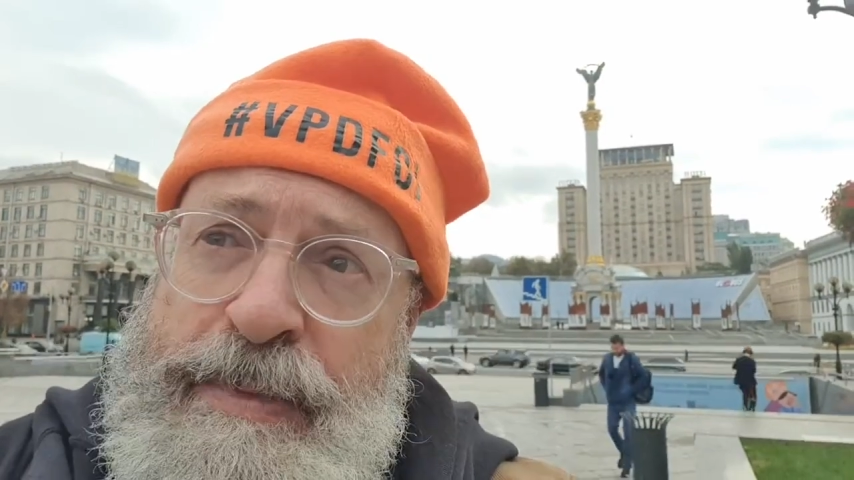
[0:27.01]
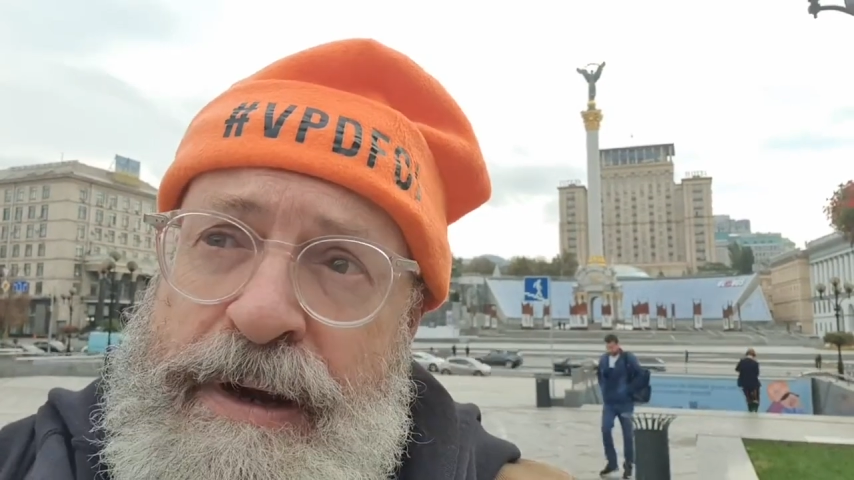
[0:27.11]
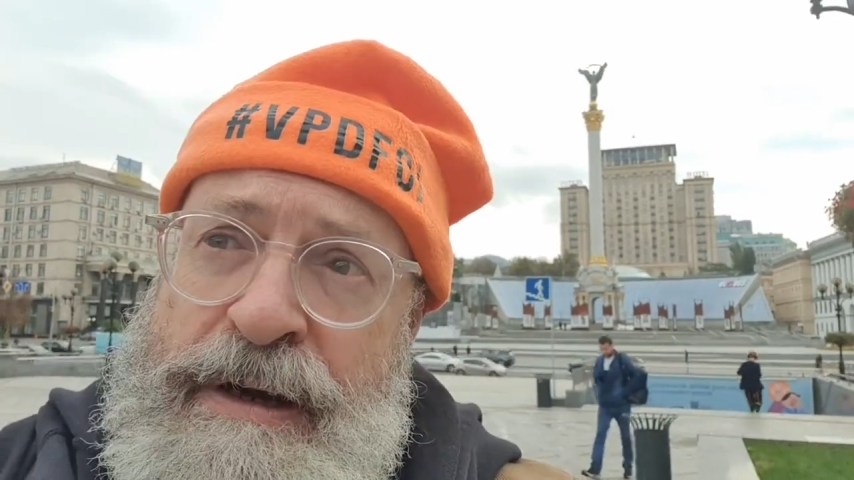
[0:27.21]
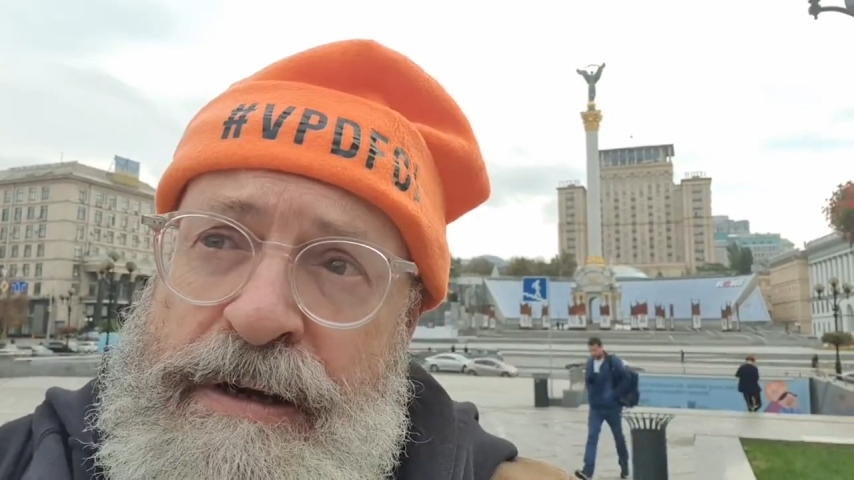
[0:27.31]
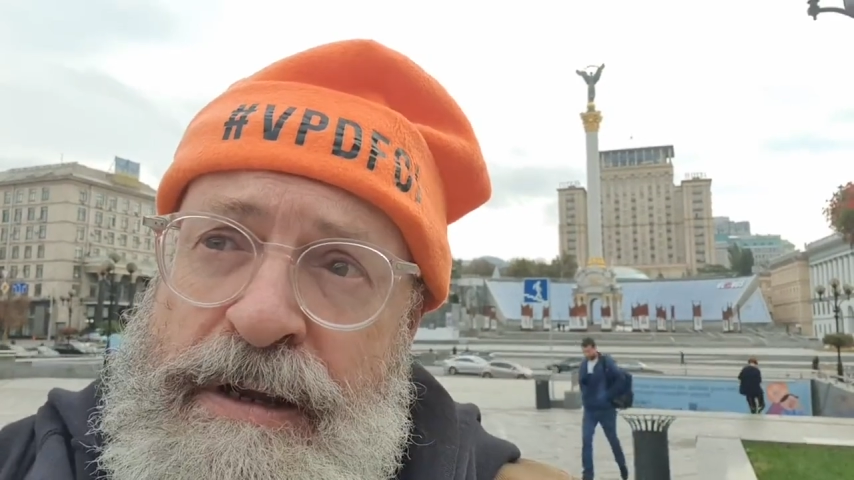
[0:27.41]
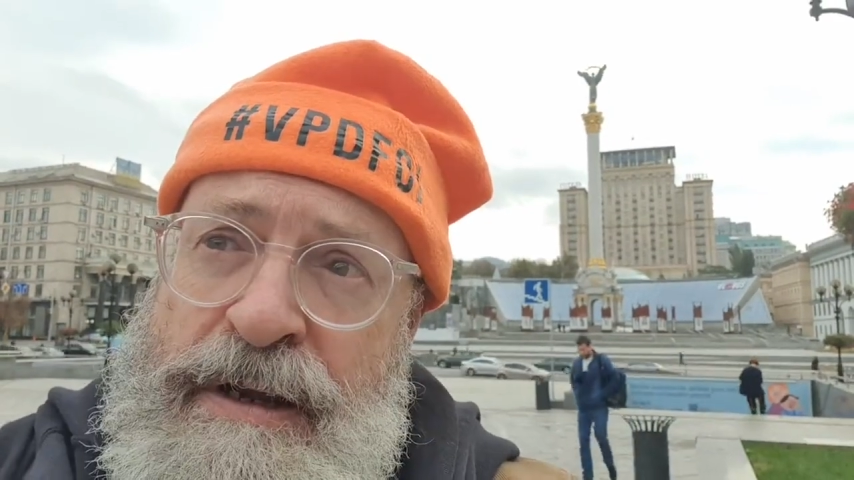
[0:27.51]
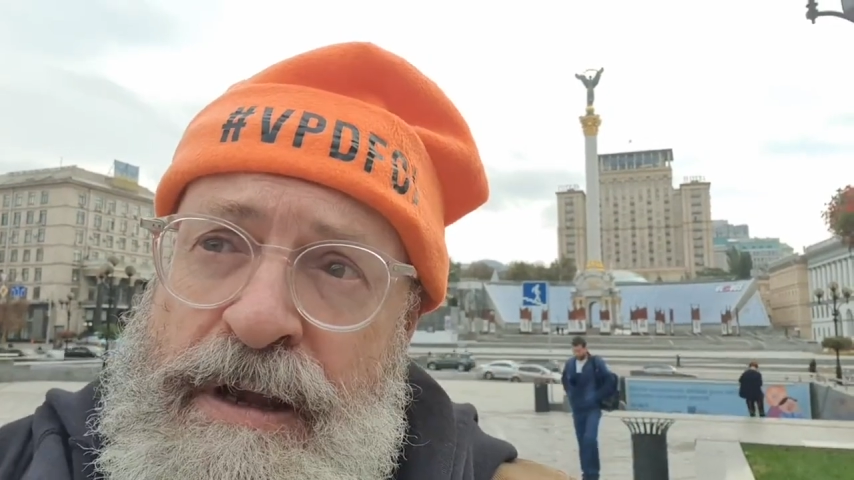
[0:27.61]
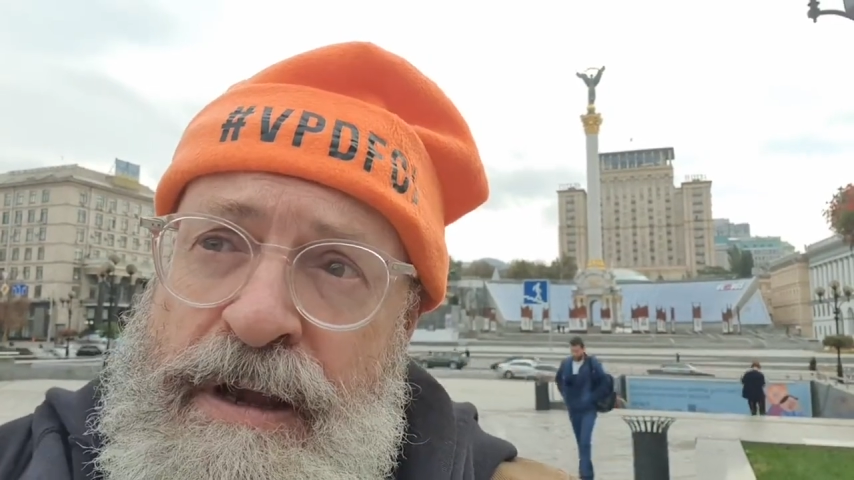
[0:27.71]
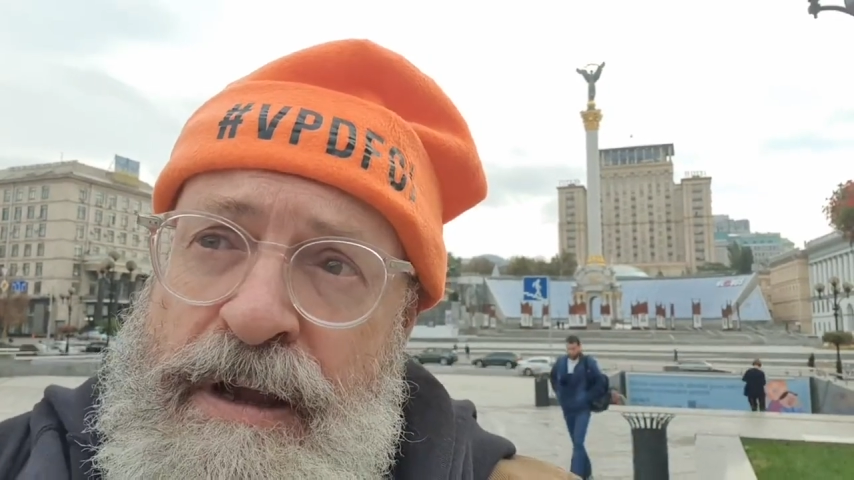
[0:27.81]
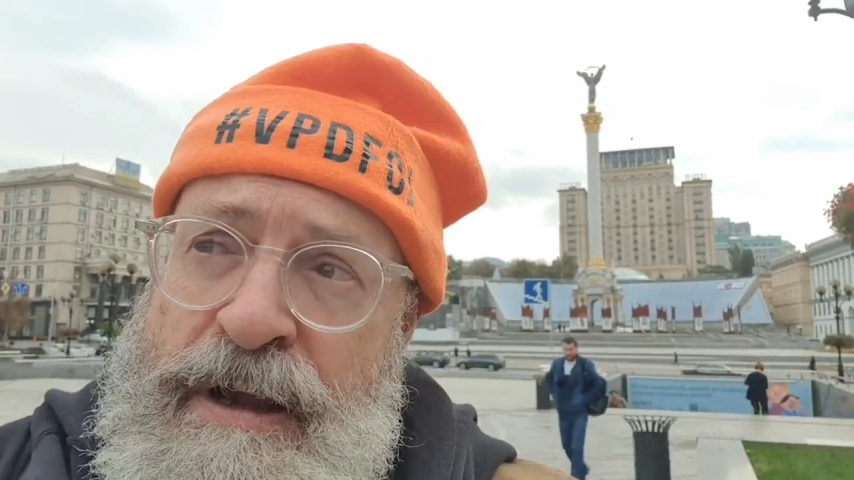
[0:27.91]
been
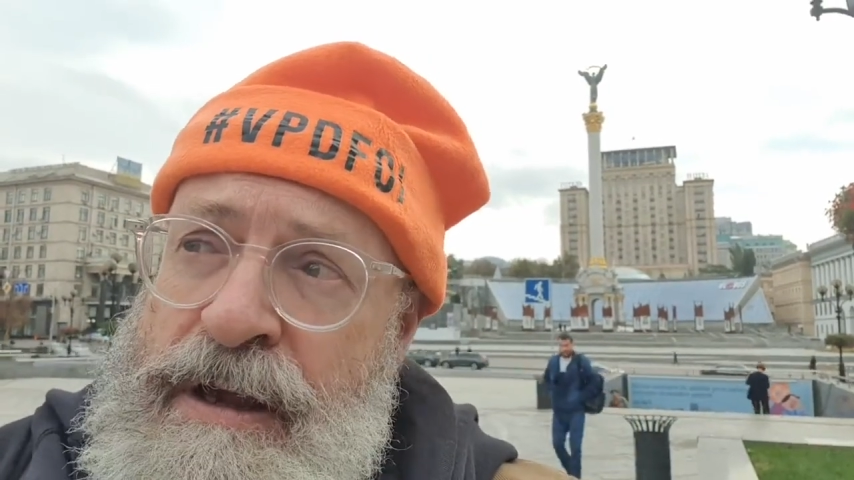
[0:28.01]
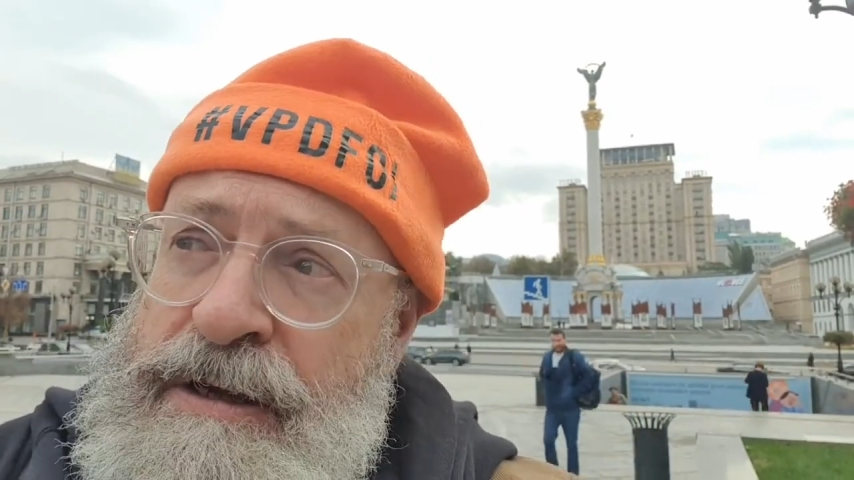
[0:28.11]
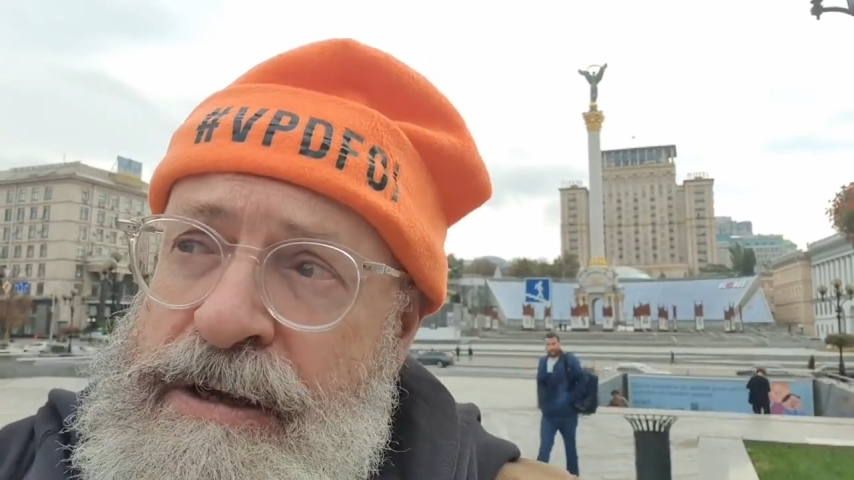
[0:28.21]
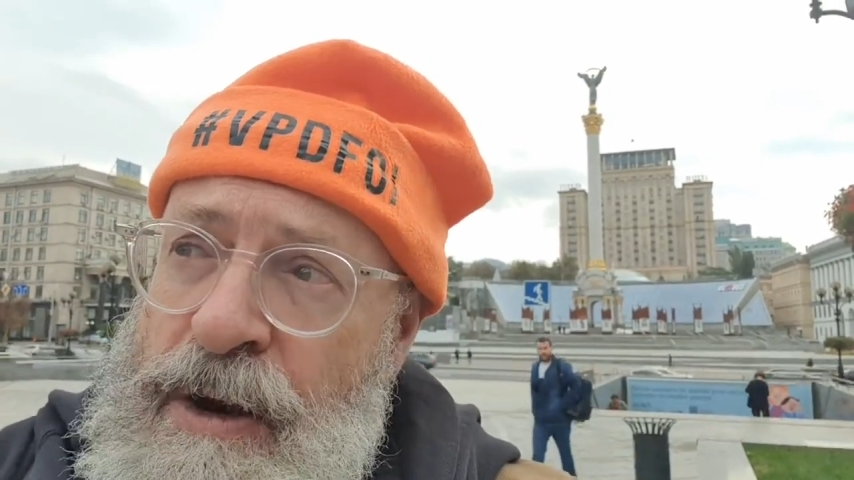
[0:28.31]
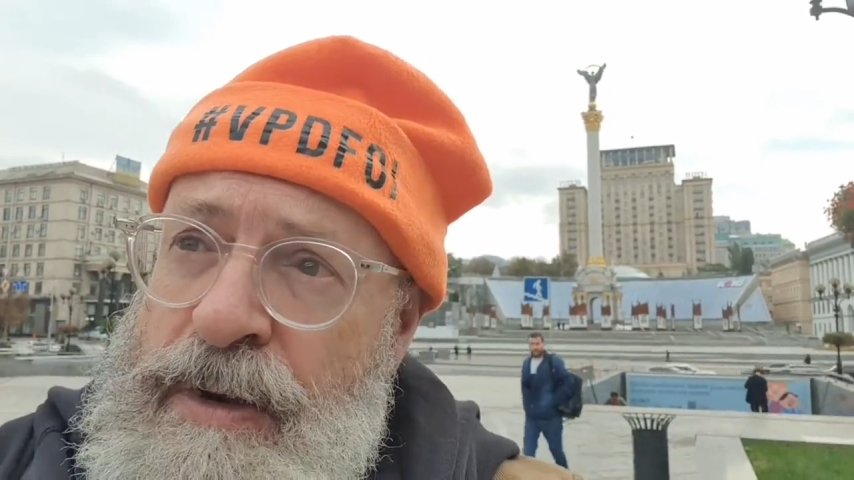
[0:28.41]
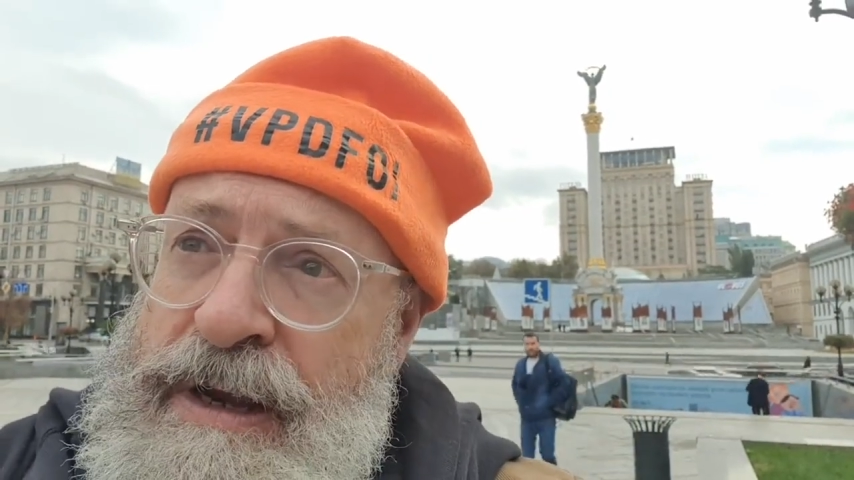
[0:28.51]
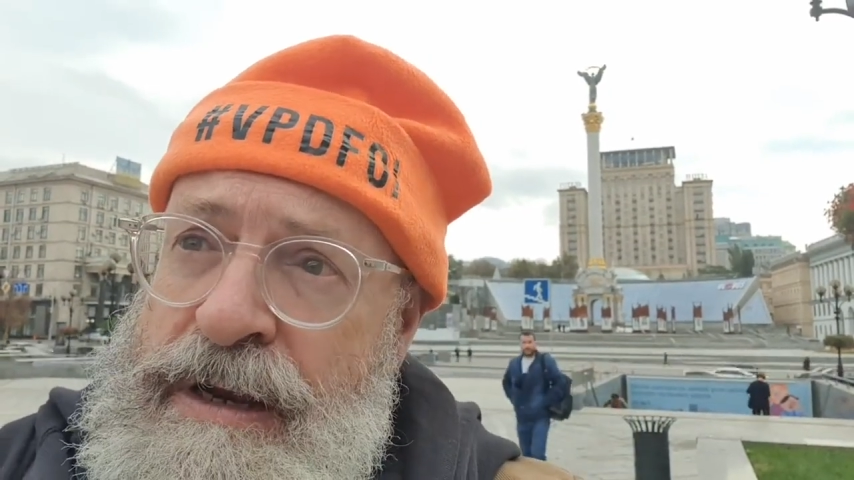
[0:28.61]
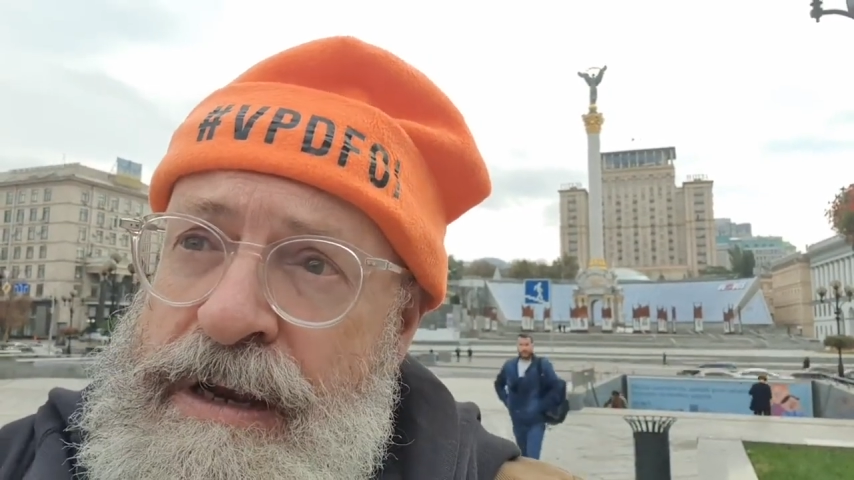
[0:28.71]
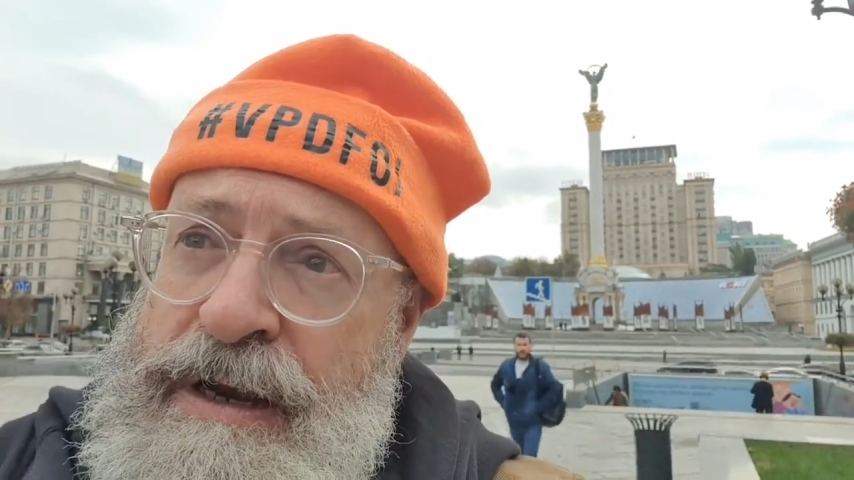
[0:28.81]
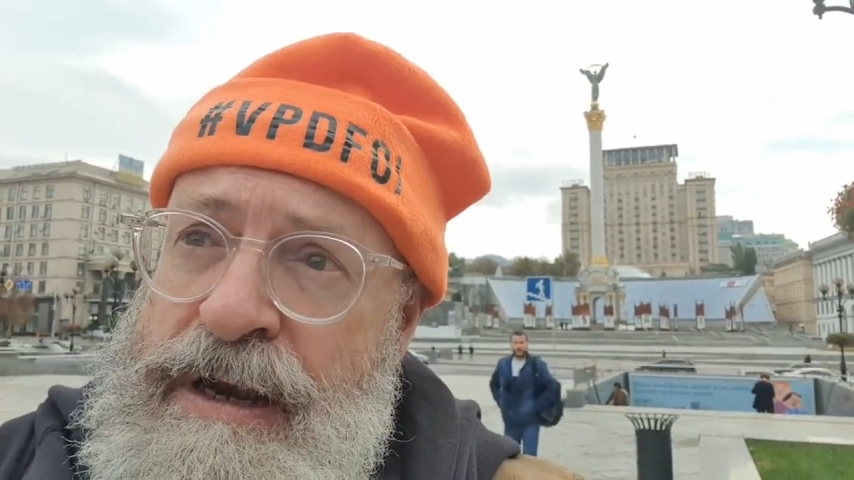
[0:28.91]

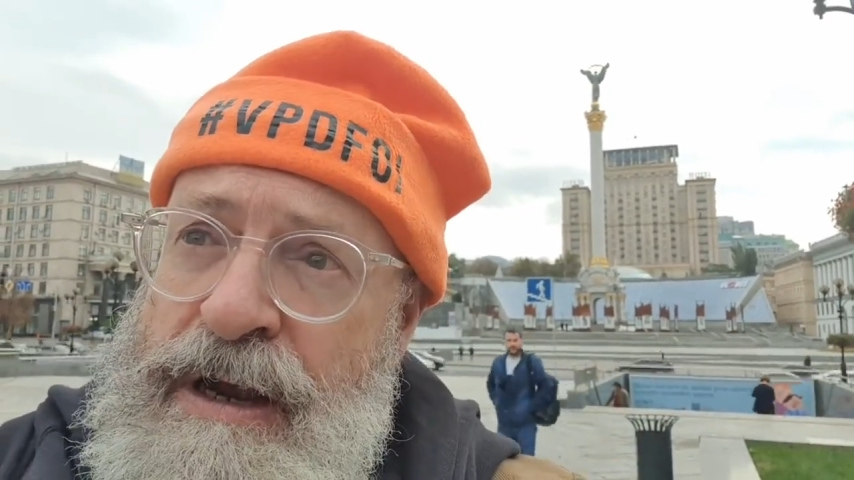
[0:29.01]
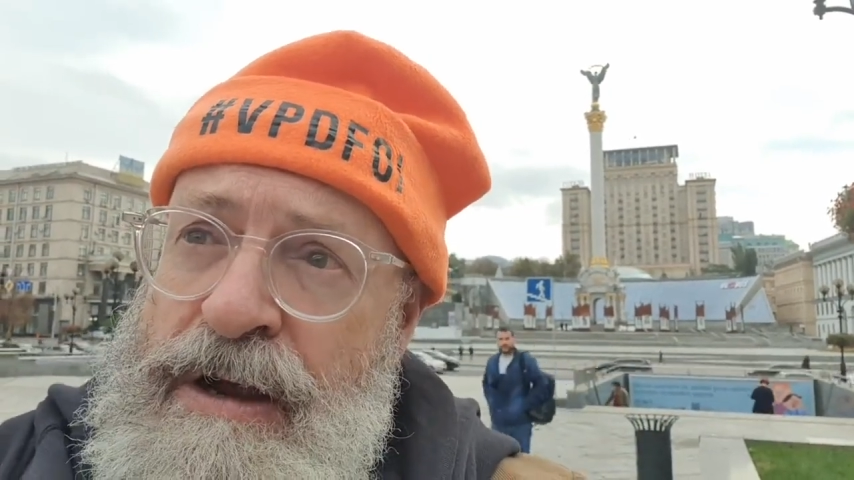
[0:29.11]
going